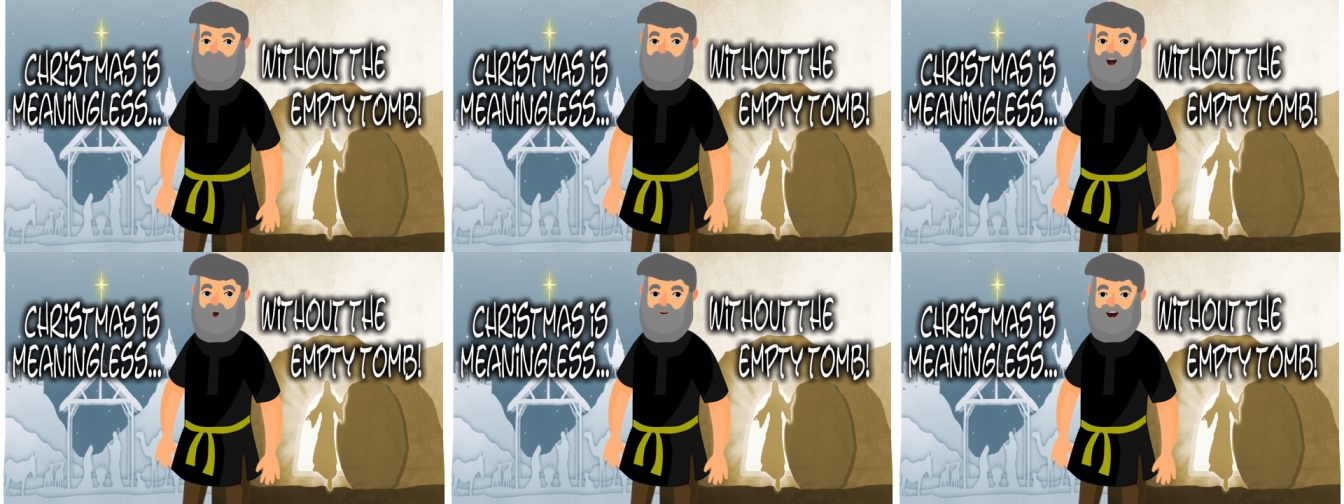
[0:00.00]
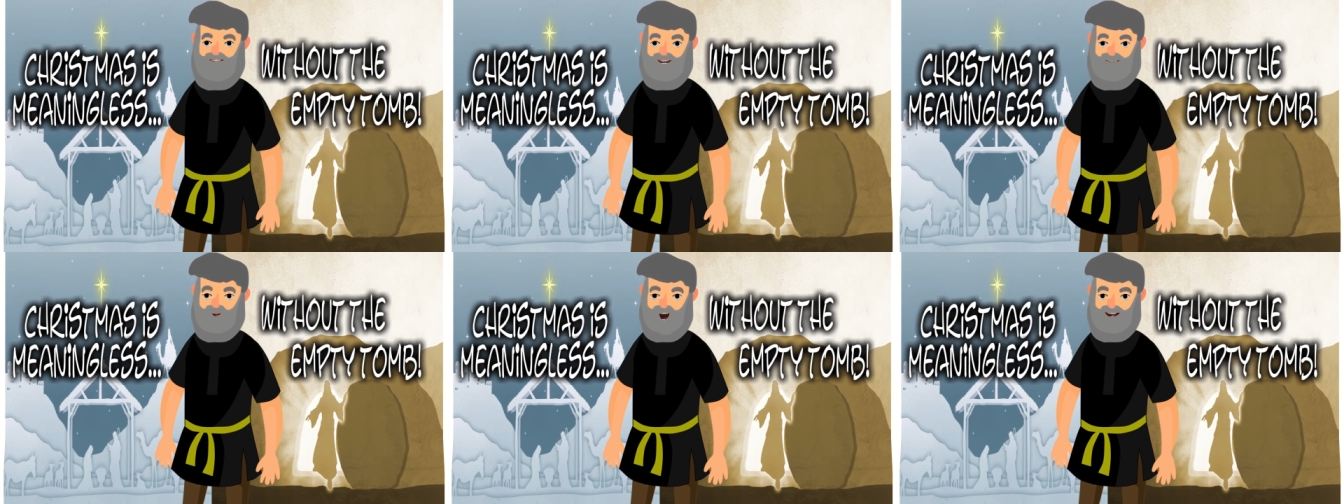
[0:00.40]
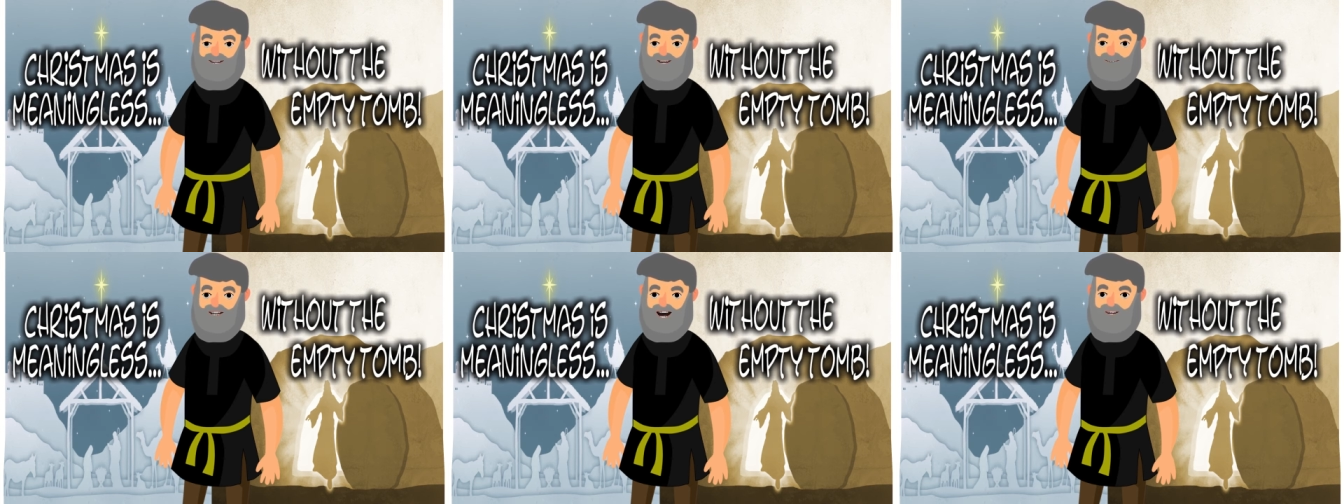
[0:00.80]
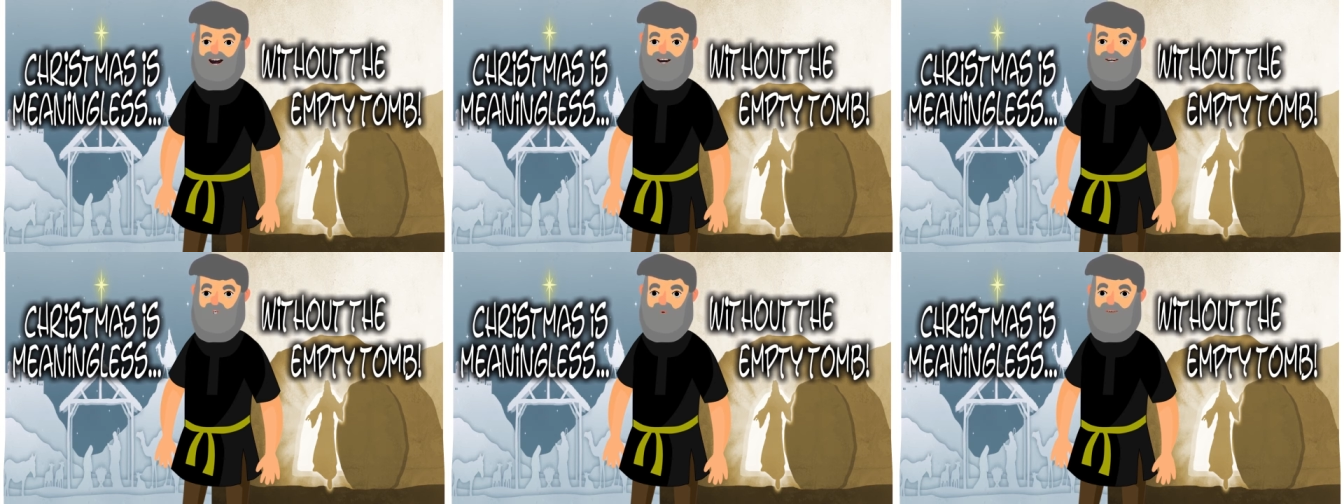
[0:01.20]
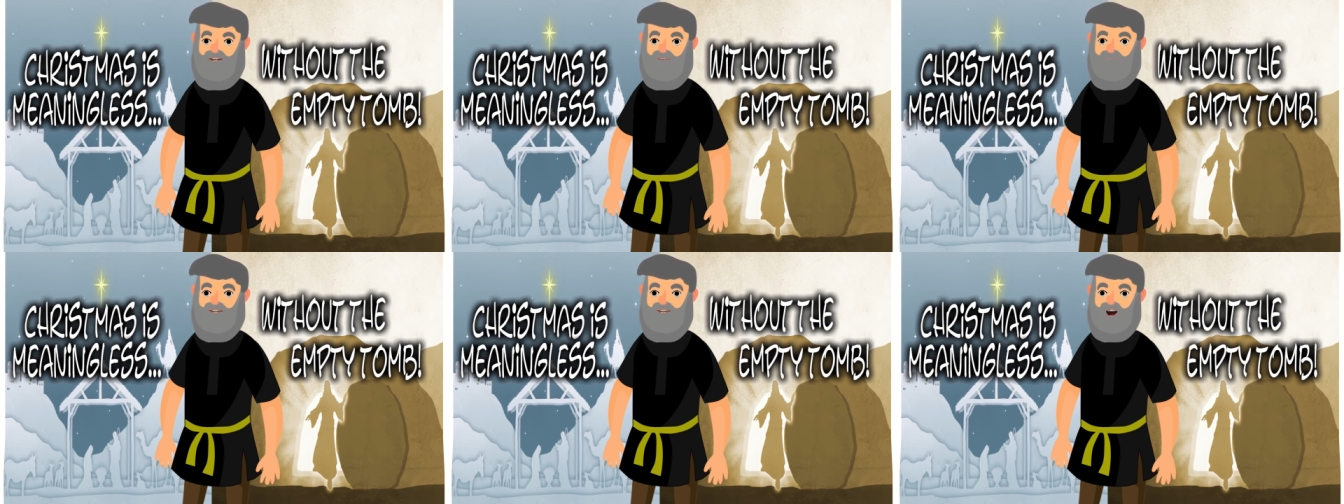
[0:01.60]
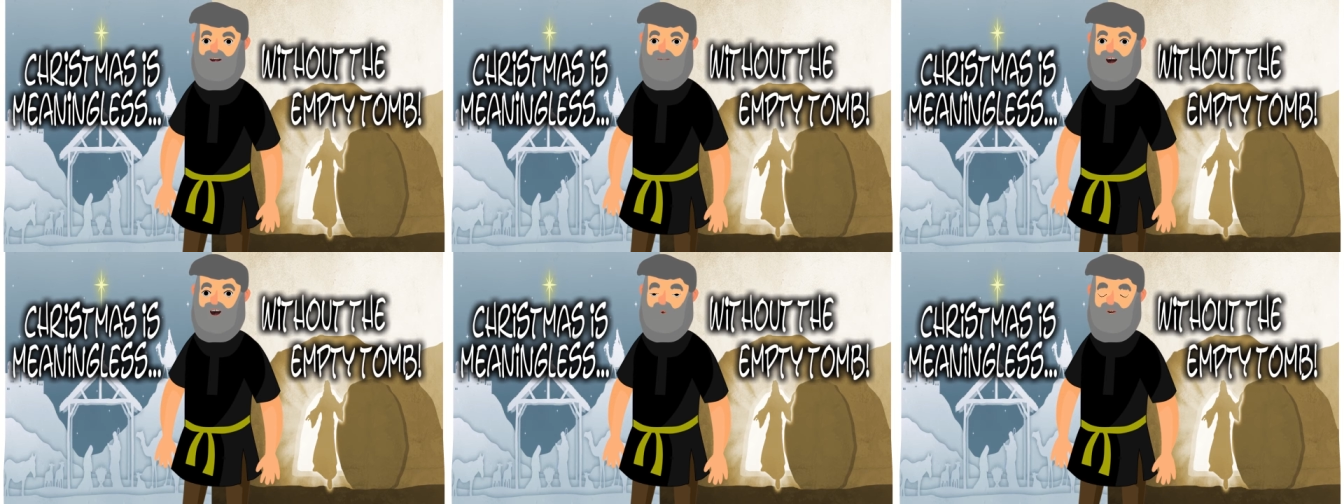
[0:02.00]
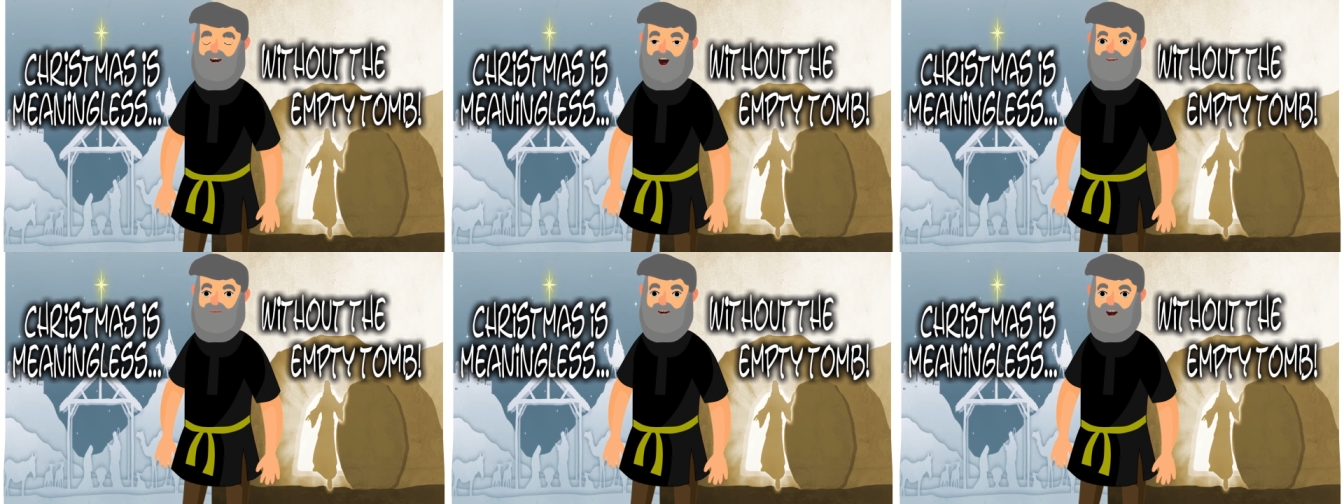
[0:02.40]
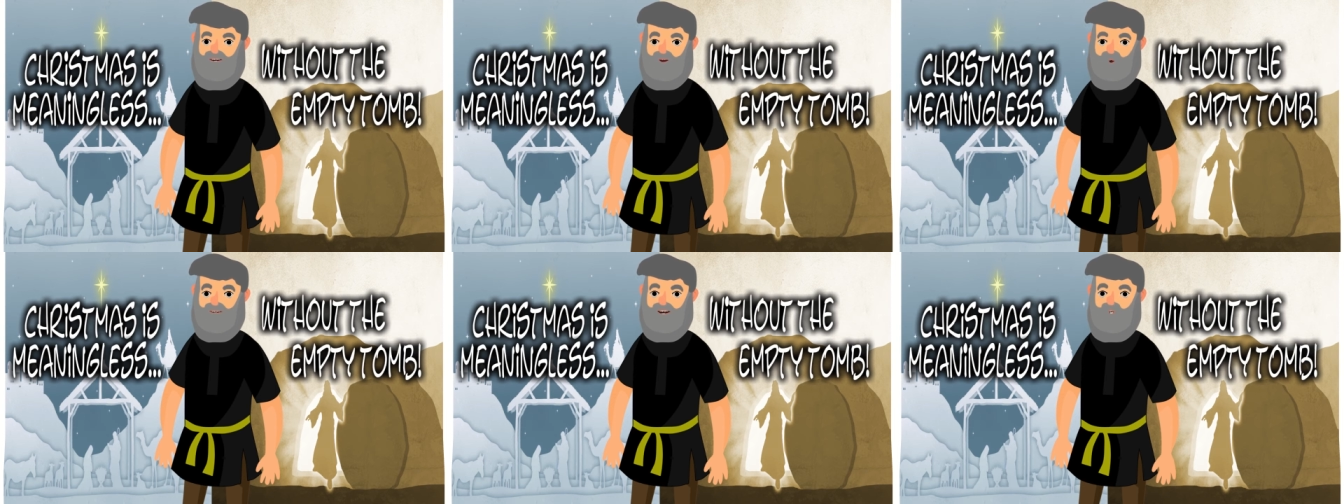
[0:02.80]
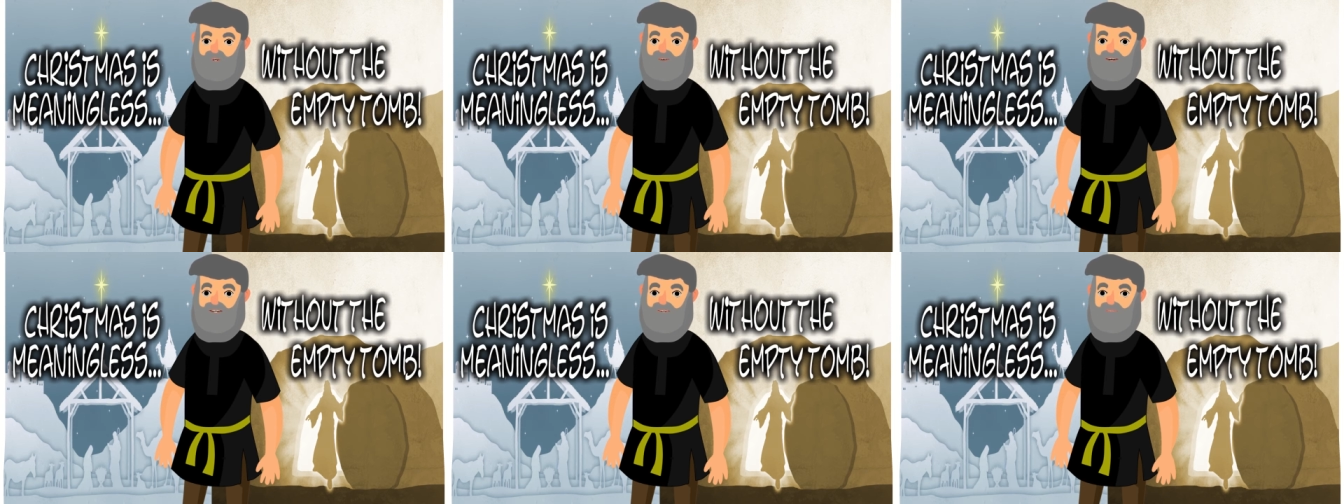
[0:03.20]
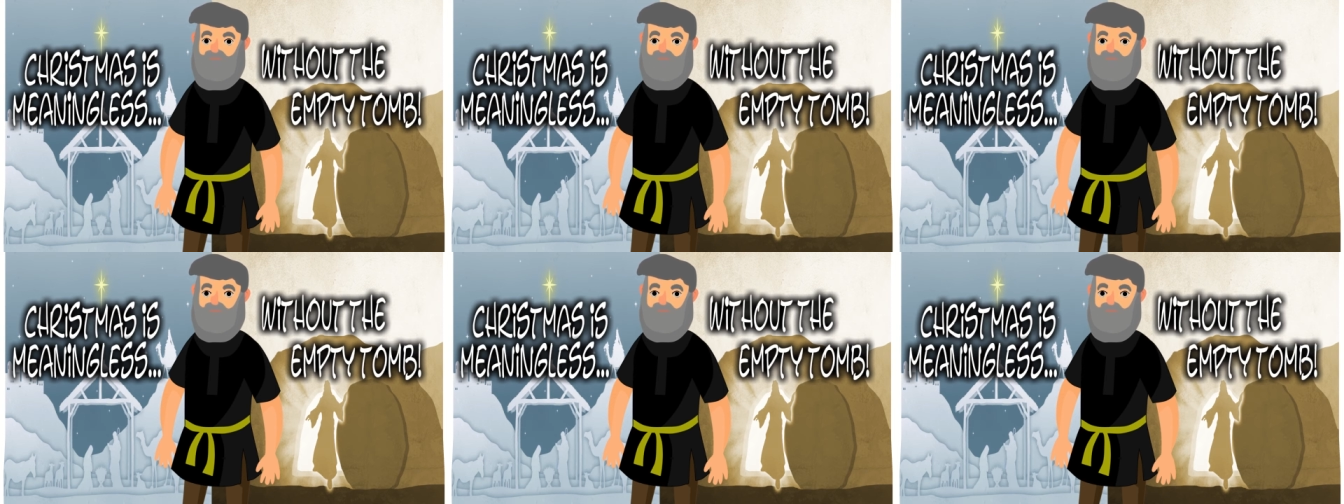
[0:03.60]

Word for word: Part of the problem can actually be some of our holiday traditions.